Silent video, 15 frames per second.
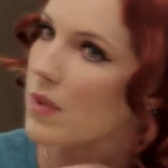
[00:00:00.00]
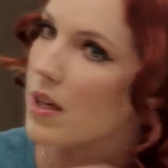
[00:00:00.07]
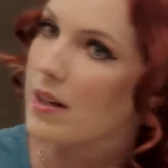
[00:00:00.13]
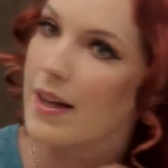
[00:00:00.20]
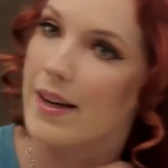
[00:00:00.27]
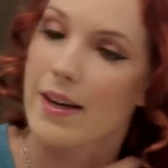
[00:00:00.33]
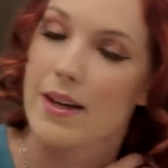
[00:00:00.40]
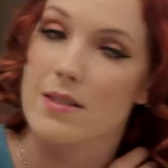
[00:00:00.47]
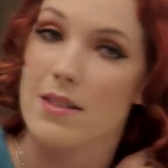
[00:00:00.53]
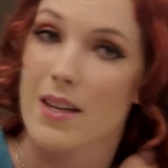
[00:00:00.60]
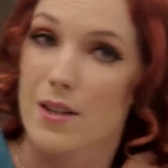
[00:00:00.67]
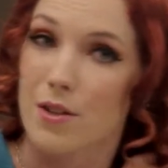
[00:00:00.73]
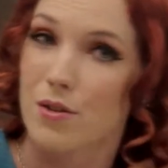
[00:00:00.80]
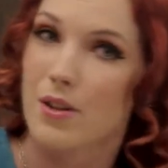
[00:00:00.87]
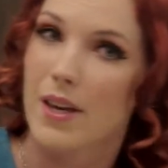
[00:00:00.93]
And like I
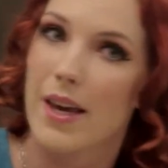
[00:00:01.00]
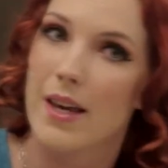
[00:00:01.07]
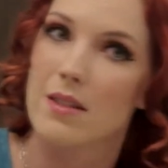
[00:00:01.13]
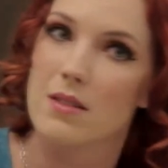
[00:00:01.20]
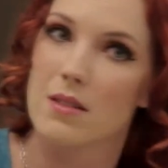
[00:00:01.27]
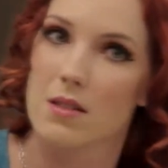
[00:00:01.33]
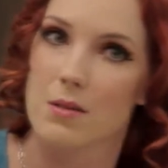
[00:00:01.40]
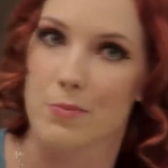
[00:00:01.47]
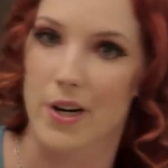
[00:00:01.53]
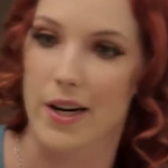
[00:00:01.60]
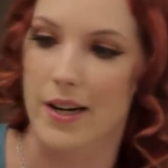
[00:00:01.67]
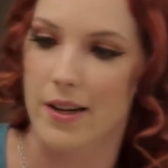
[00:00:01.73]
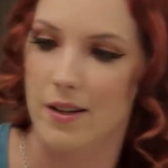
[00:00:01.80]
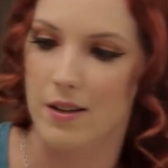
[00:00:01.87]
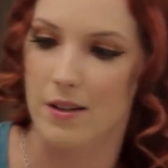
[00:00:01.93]
said, you can
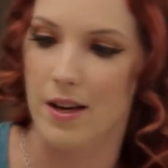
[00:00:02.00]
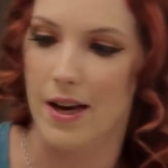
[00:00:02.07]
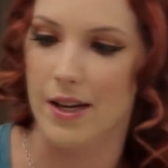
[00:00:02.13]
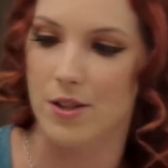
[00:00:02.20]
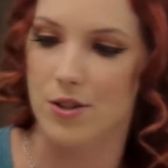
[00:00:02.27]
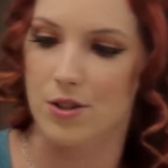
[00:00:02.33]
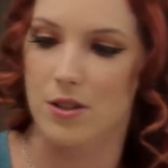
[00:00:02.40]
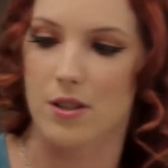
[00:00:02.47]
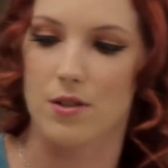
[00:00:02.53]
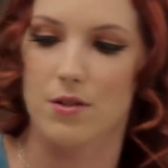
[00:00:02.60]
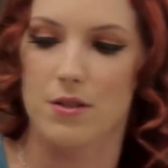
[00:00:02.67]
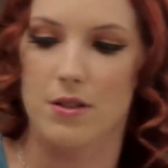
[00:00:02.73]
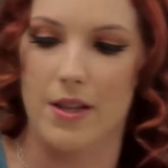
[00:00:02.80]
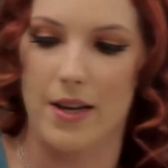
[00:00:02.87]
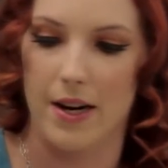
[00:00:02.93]
spray it. I usually
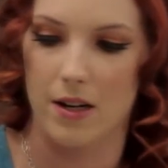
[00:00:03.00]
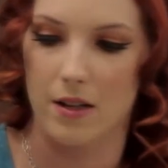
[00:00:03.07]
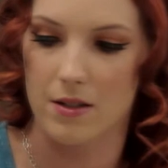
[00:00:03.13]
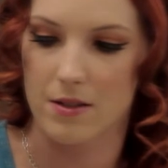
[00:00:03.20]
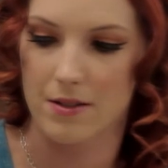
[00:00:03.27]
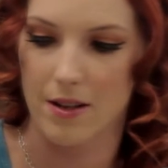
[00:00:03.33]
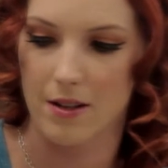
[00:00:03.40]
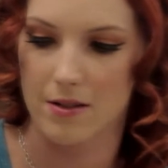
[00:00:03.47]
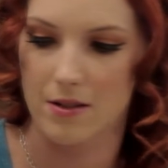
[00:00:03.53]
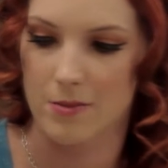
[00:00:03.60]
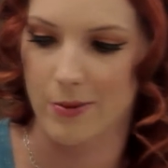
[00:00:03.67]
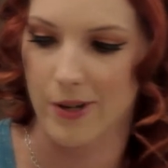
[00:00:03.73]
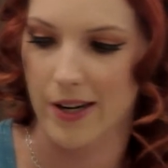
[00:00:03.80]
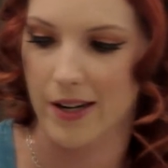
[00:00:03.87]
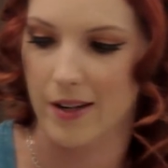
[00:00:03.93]
use the aerosol
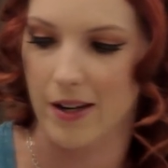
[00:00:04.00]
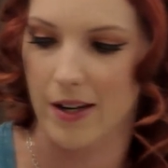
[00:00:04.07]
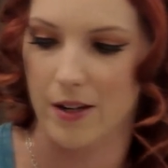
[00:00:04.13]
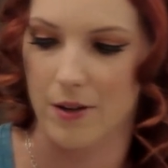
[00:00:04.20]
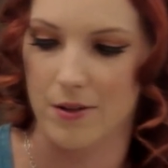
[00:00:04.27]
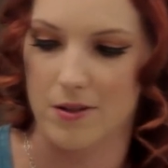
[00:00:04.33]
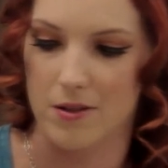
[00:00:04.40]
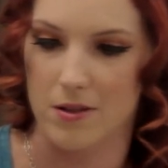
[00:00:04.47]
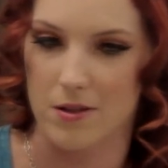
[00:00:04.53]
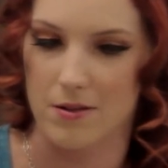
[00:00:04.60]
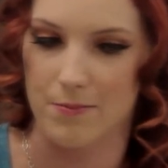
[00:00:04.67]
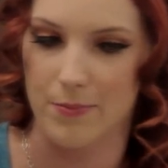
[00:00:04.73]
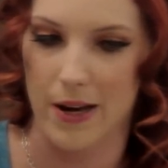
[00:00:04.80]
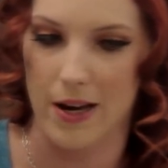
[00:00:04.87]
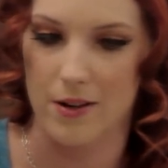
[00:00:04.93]
spray. I know
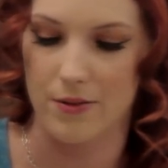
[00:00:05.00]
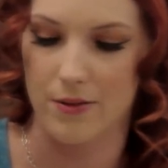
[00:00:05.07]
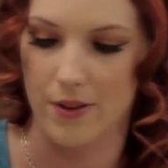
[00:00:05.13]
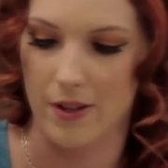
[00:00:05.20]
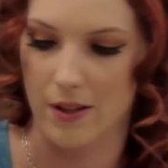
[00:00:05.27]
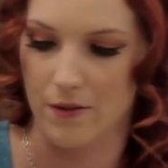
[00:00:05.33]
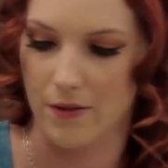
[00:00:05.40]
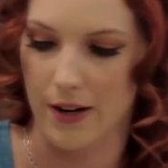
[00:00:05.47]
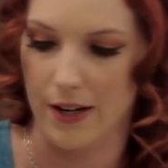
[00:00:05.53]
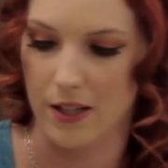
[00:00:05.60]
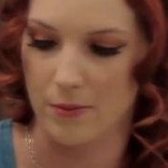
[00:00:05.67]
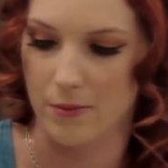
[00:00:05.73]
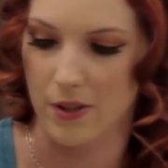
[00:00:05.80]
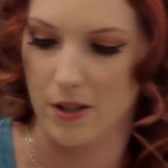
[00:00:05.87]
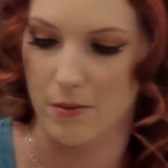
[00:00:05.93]
it's bad for the
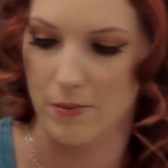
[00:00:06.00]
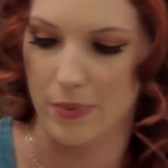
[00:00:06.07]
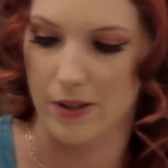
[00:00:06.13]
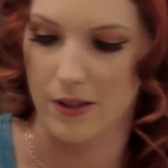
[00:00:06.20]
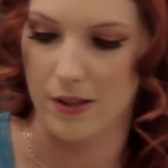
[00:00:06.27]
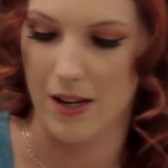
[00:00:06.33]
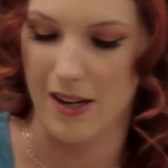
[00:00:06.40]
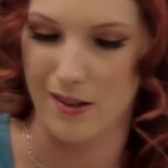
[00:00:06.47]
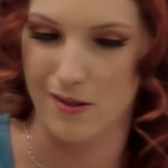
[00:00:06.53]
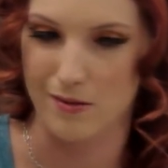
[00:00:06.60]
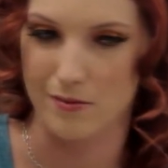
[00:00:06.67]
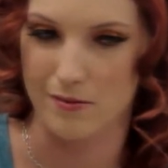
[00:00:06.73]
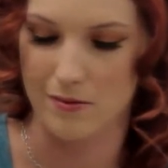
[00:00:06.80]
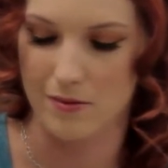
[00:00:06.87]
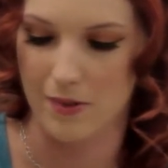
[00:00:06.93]
environment, but I
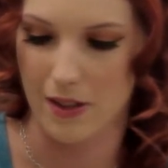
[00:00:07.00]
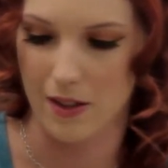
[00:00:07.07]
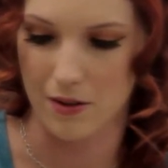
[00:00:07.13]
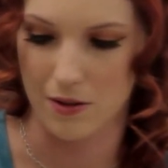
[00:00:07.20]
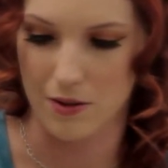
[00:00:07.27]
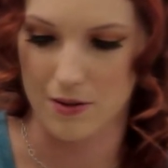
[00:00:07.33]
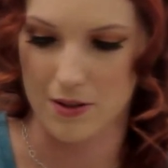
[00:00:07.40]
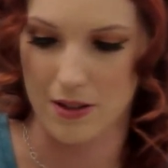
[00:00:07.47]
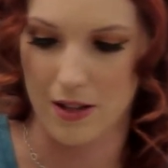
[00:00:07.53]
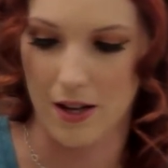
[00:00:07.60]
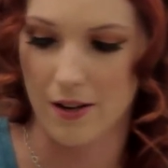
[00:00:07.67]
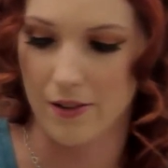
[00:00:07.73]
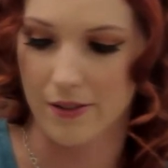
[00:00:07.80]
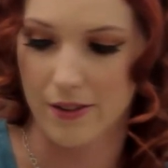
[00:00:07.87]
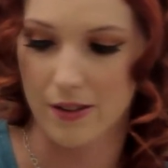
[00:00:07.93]
don't use a
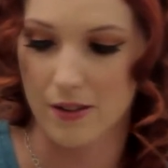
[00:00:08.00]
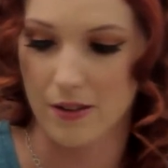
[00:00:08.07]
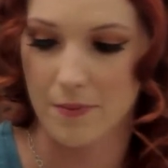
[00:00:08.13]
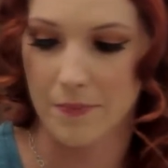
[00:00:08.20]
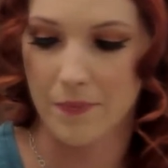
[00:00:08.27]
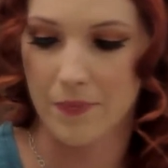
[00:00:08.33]
lot of it